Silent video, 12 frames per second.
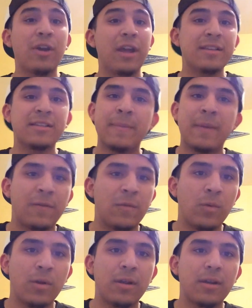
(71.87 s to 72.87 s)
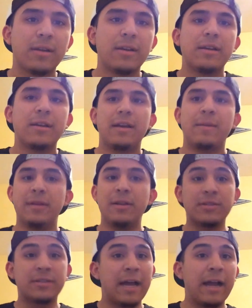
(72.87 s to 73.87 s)
I just got back from work. I'm a
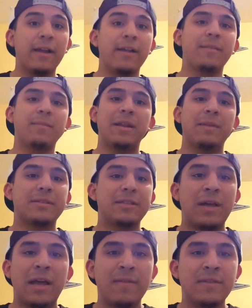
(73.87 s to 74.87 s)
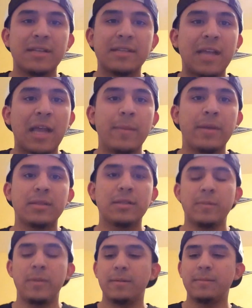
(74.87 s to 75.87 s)
little tired, but I still have this excitement
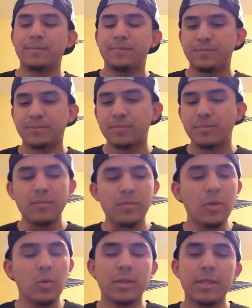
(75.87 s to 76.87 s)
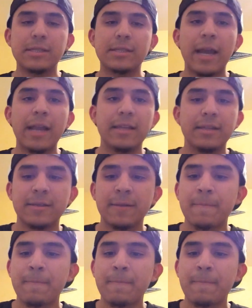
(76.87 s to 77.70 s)
to me with these signings.